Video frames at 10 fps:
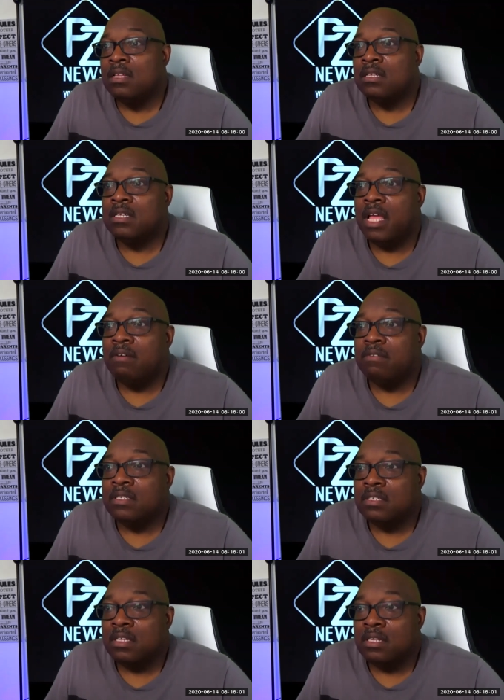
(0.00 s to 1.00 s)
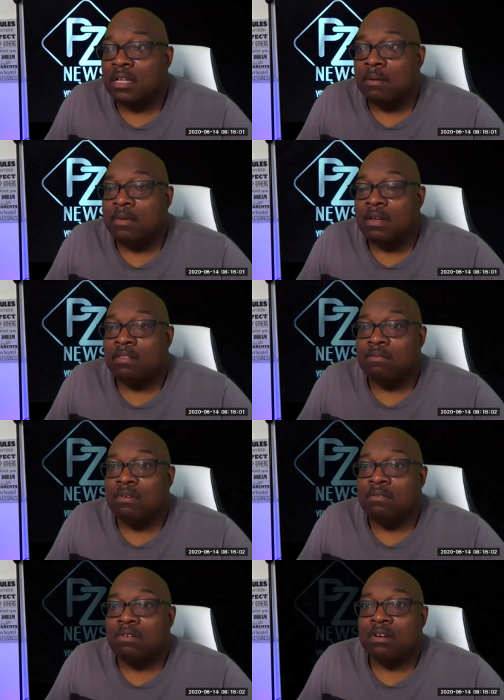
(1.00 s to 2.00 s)
Today we see the coming of the
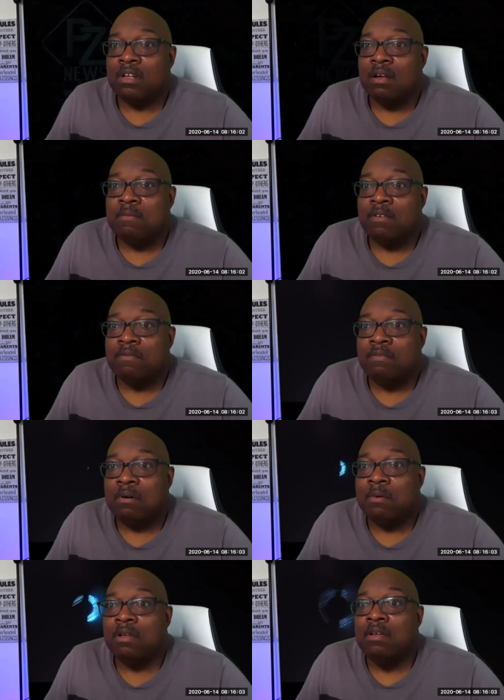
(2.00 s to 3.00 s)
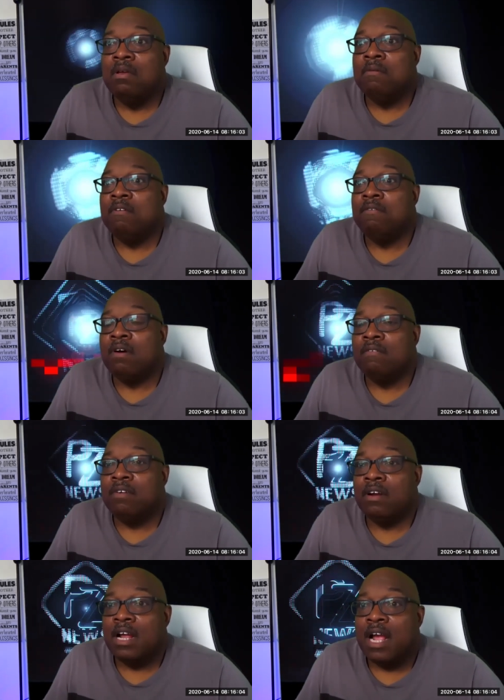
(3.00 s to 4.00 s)
one world government forming before our
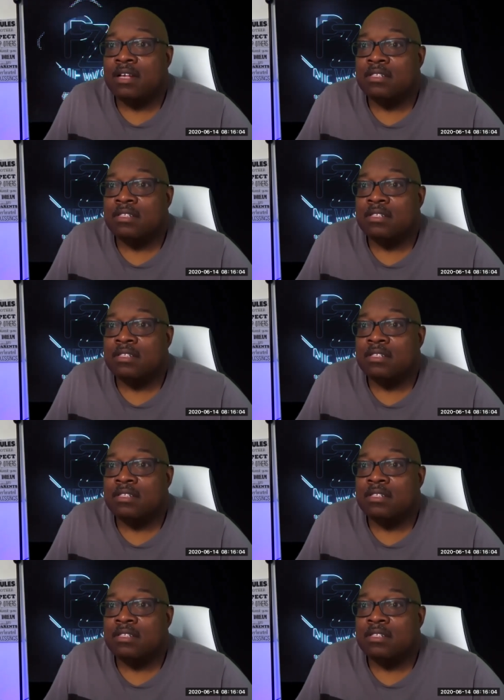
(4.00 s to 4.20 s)
very eyes.